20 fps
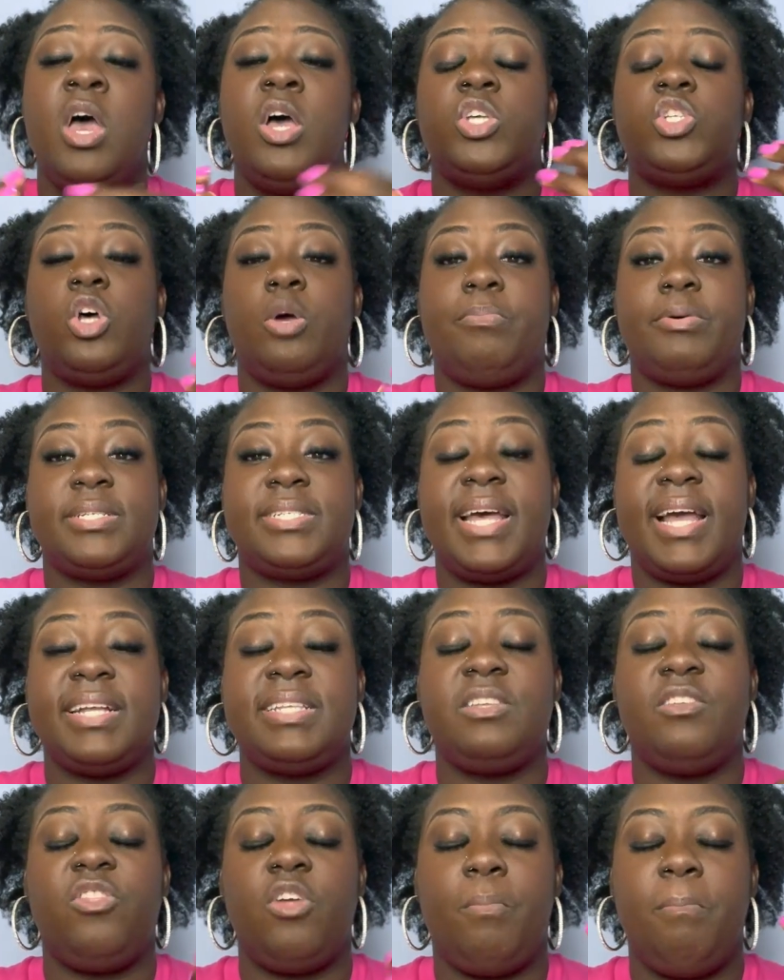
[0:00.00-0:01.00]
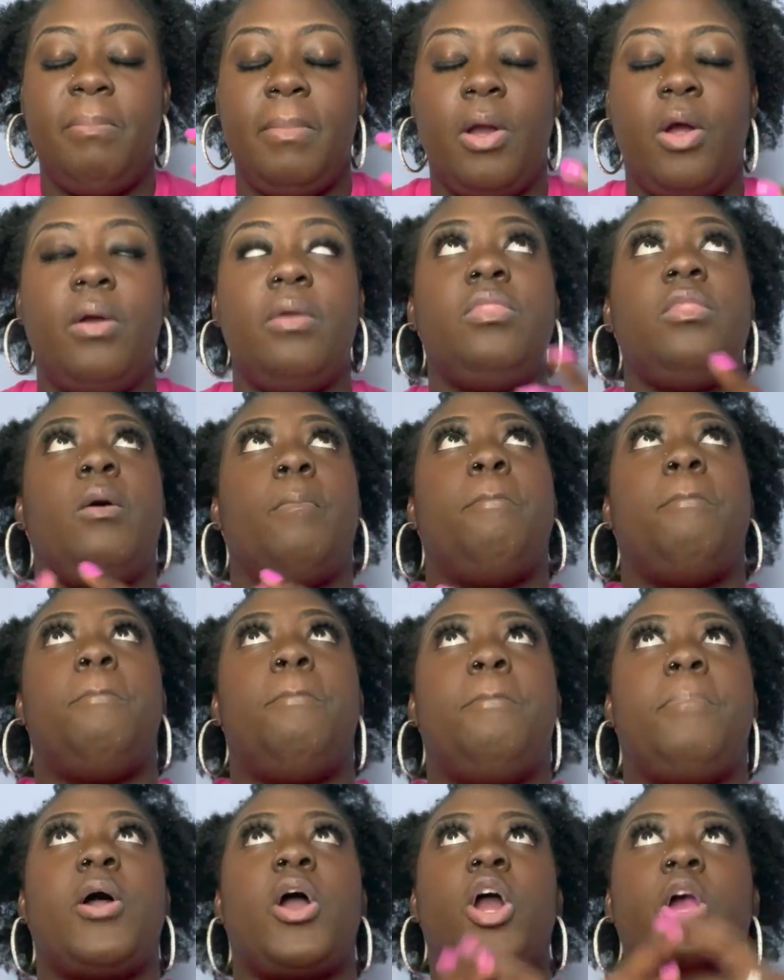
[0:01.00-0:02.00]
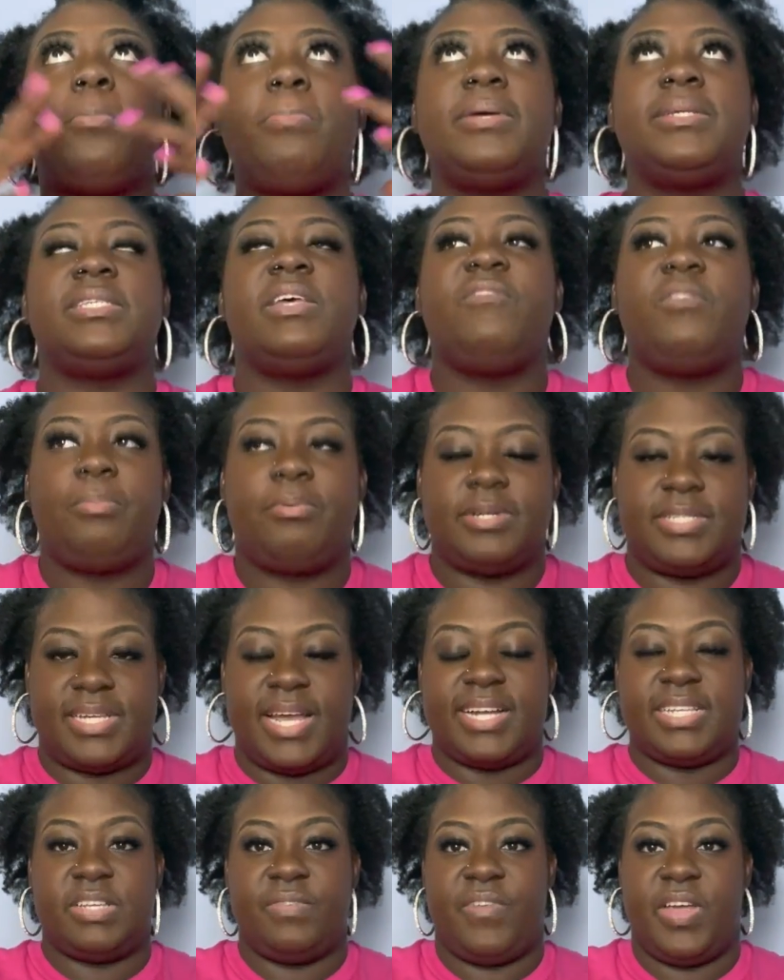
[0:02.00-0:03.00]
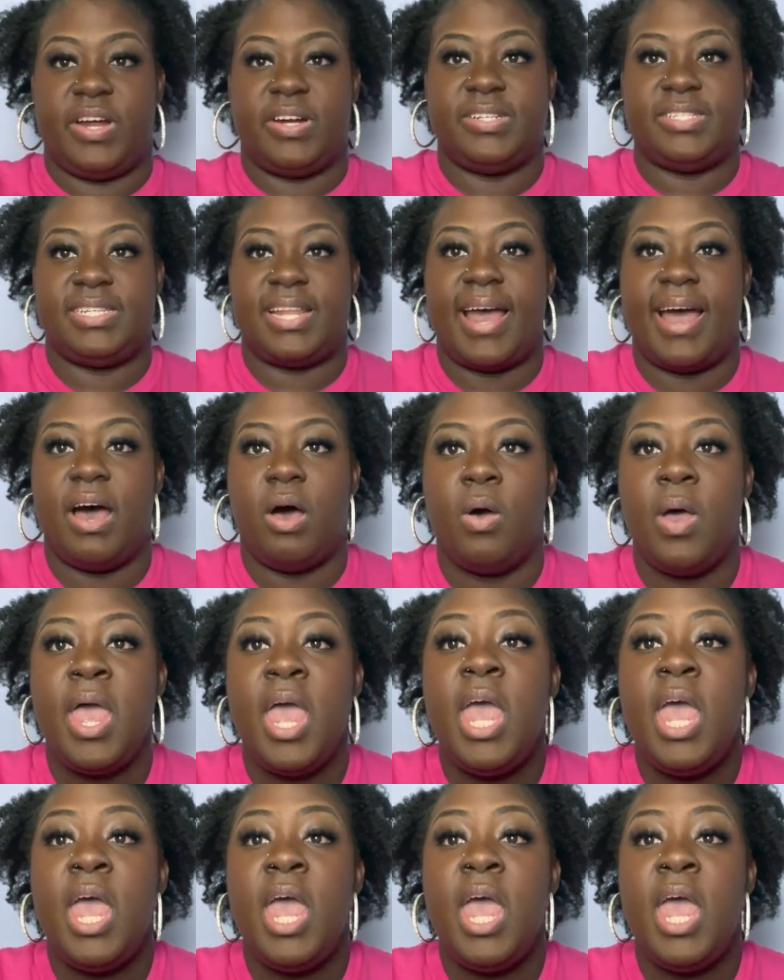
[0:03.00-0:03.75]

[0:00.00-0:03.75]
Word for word: So protect the, the, the purpose of a protective hairstyle